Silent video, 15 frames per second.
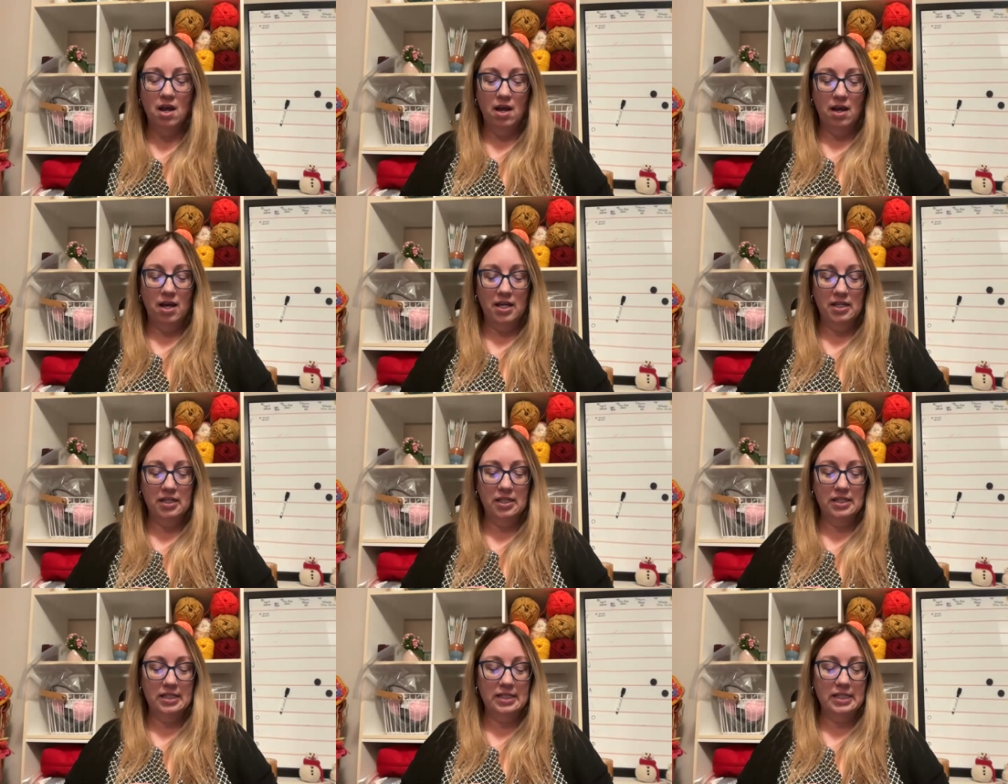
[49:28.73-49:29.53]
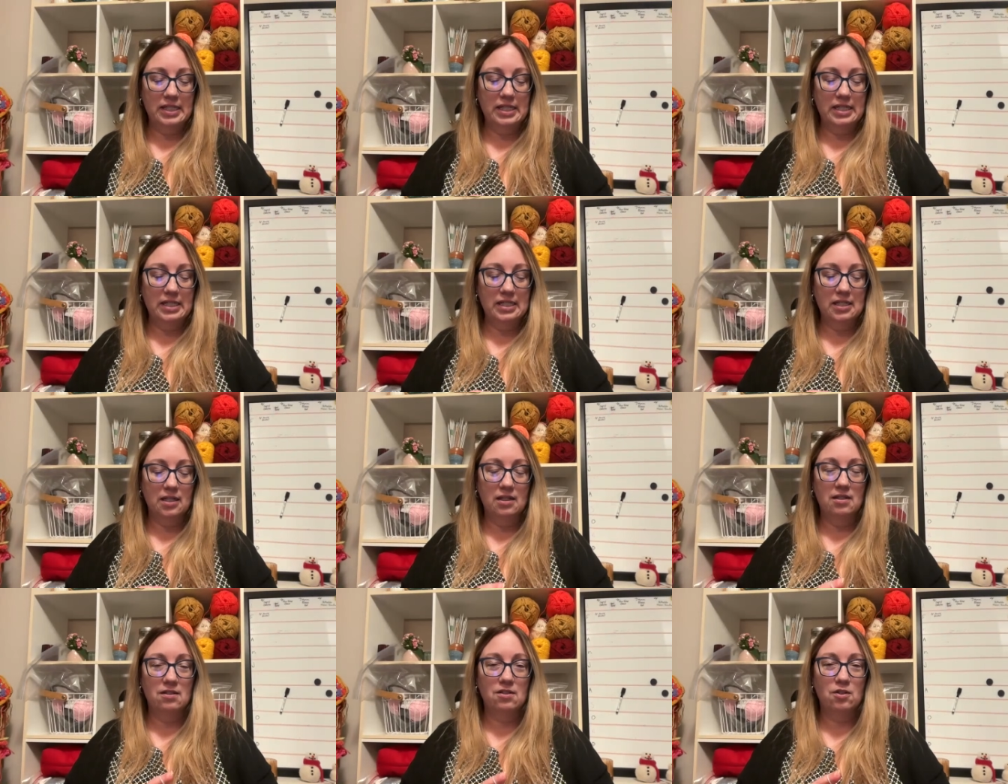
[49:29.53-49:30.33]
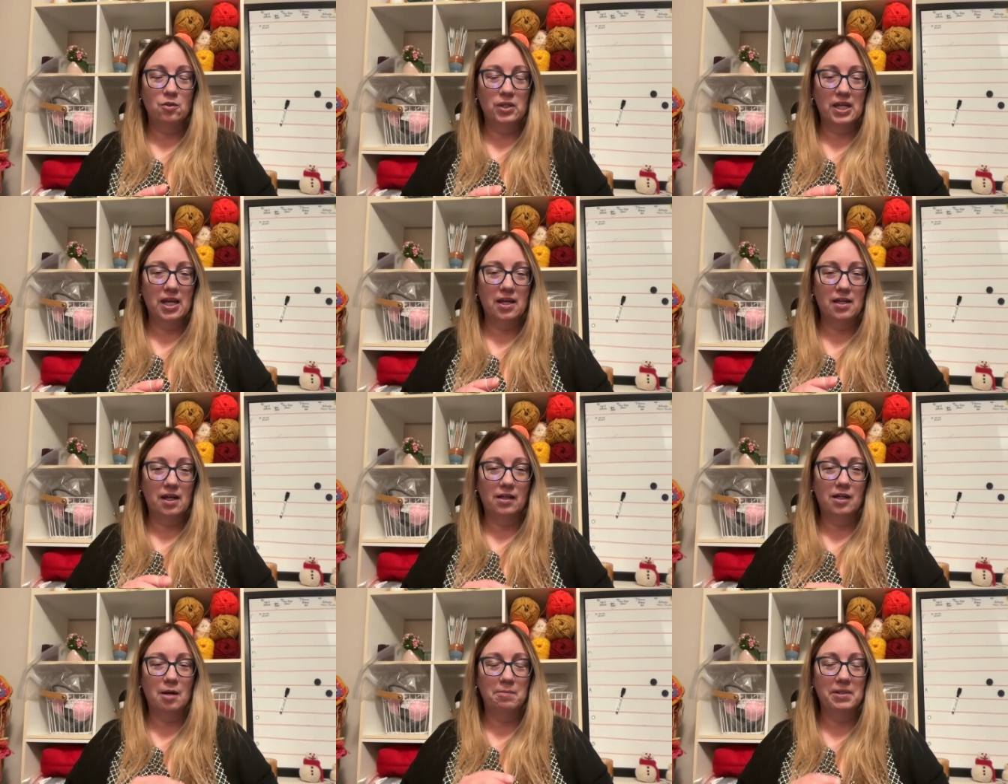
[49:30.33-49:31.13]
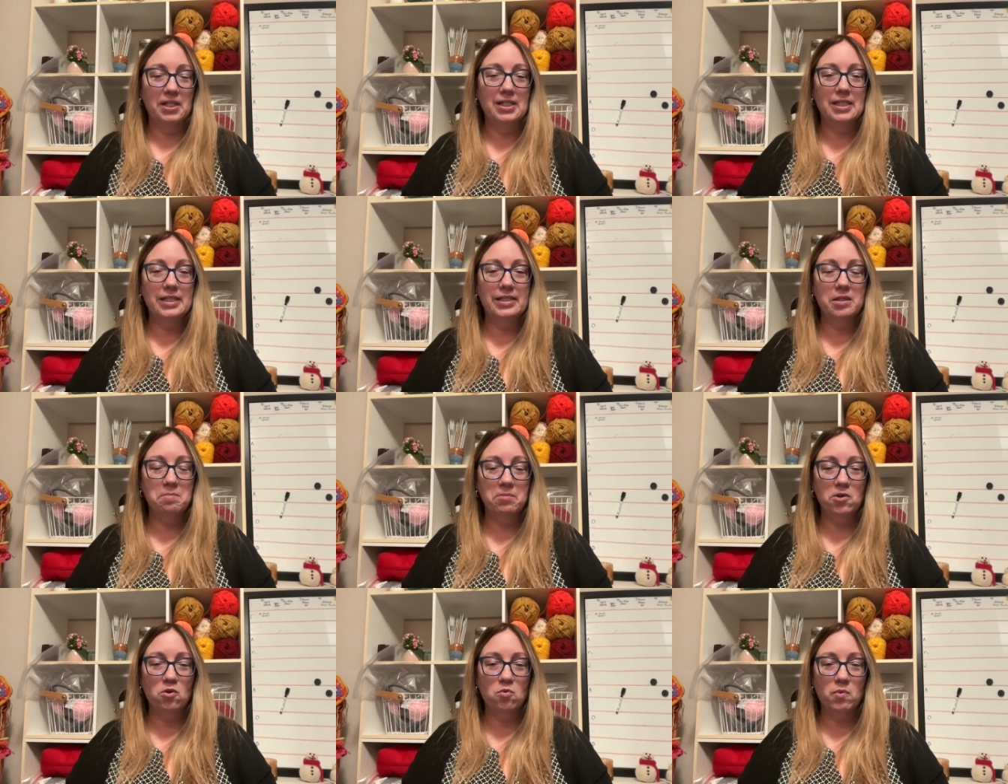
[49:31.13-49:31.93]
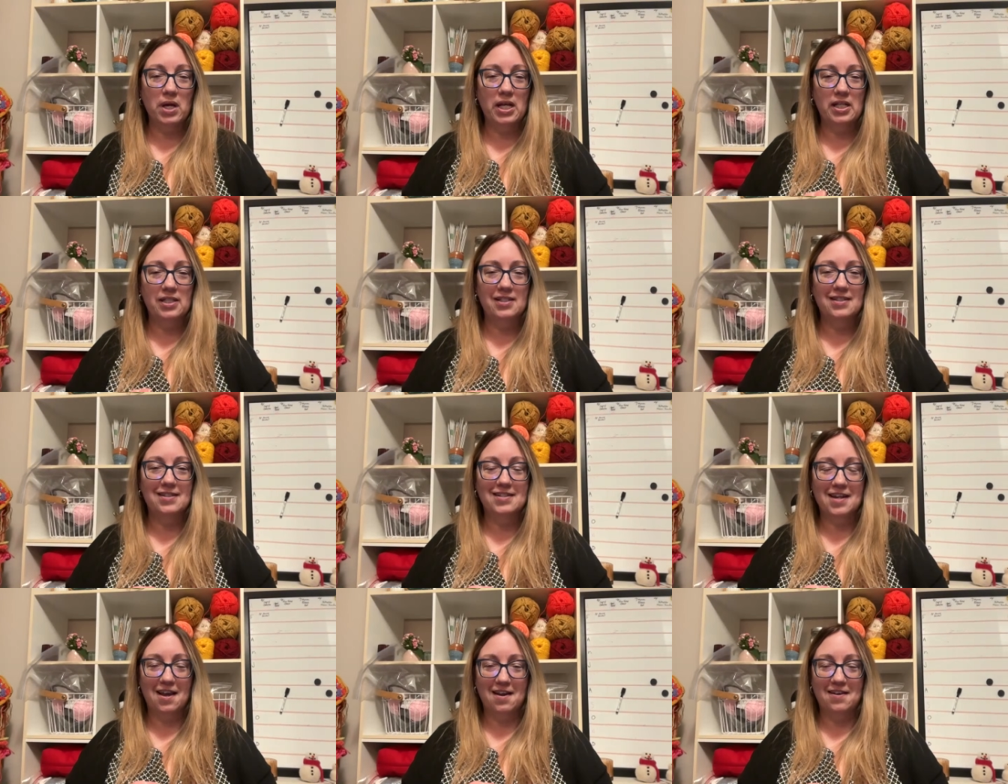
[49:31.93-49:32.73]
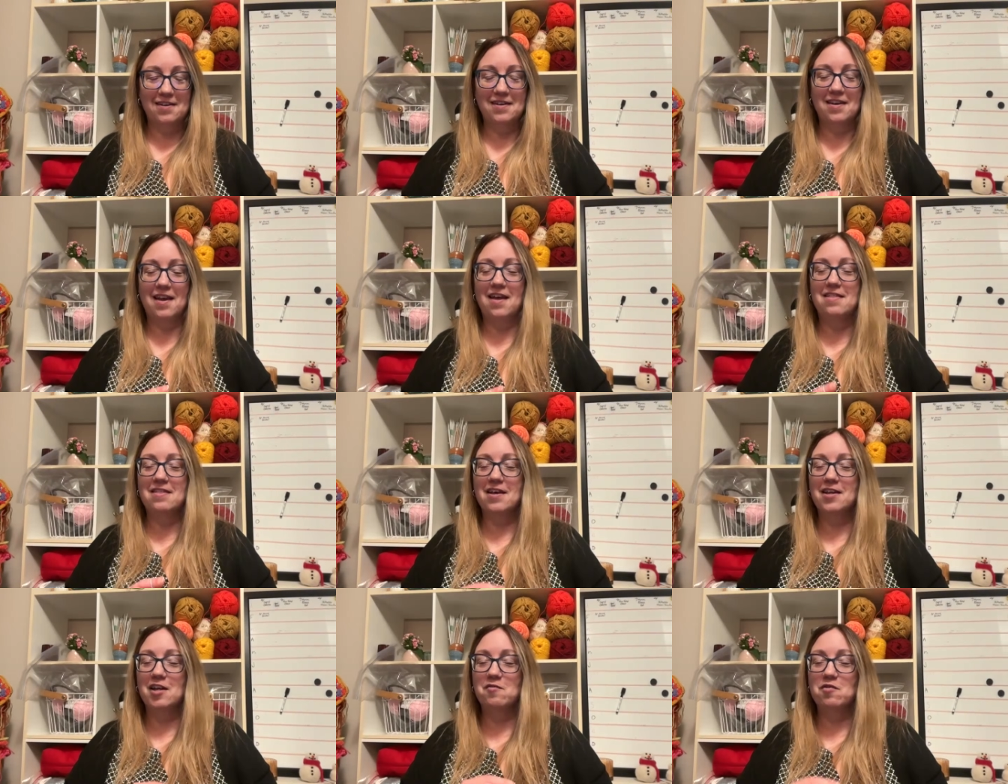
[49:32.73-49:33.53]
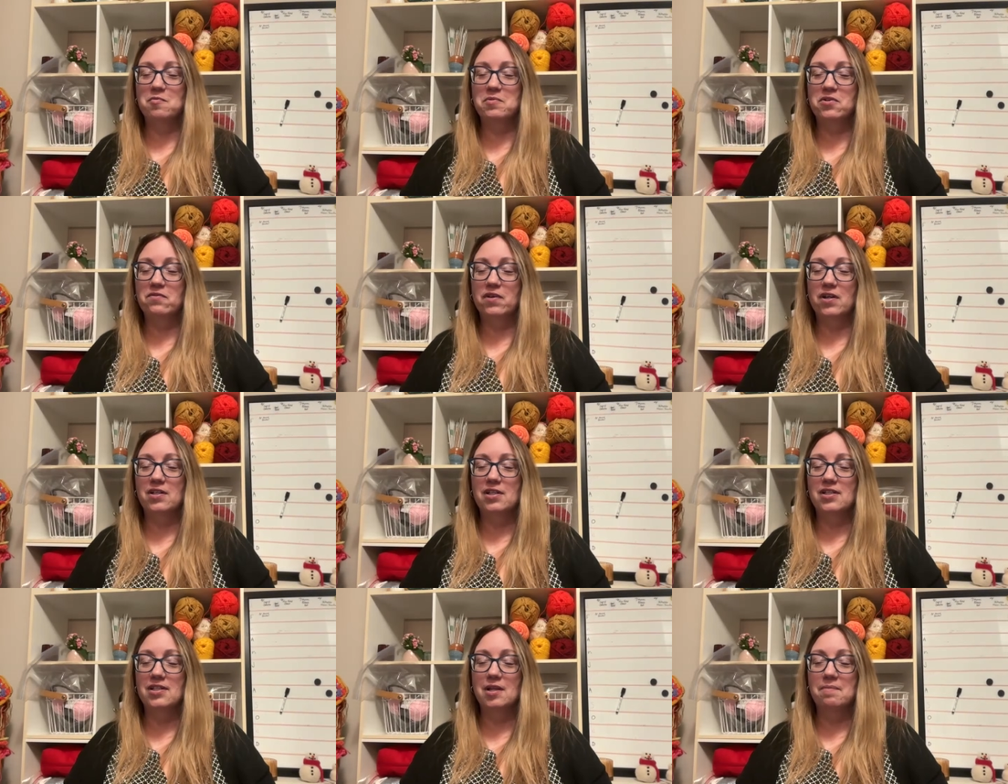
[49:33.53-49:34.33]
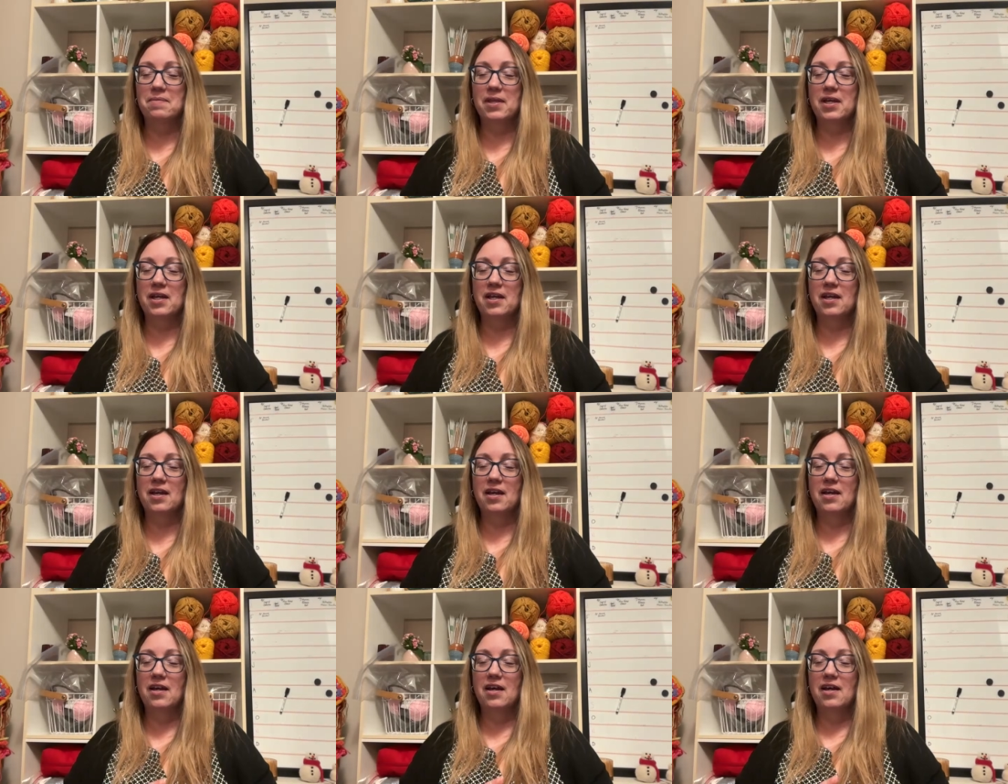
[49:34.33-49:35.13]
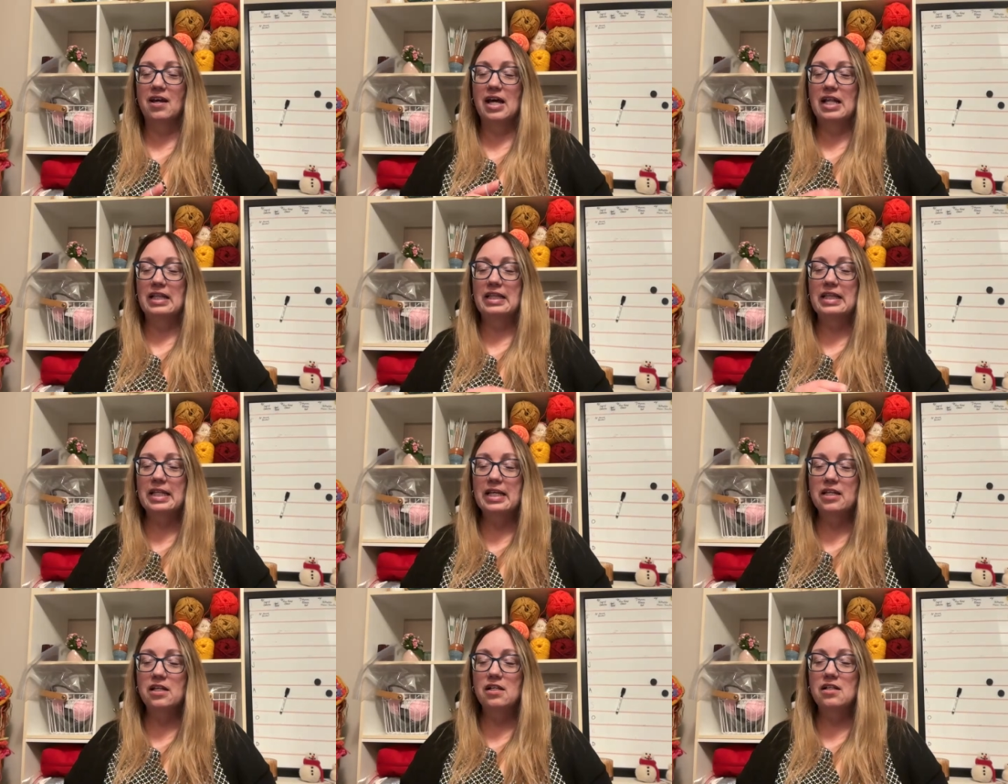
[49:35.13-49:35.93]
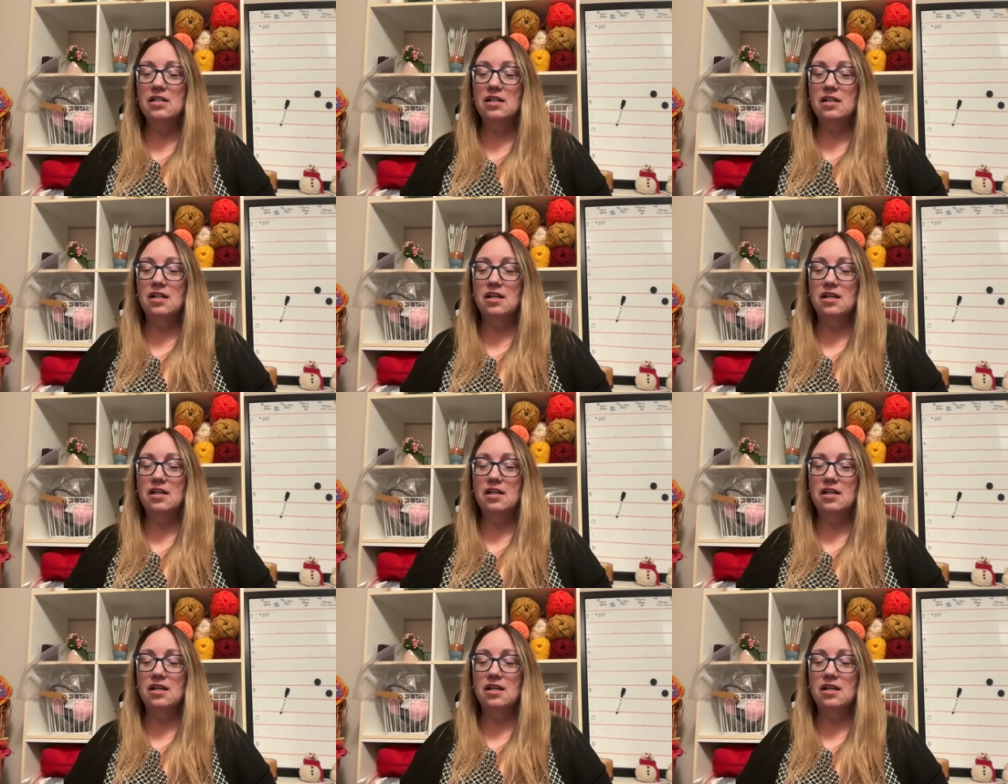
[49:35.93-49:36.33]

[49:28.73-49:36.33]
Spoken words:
I just need to get a couple of simple ones done, and then I will move on to something a little,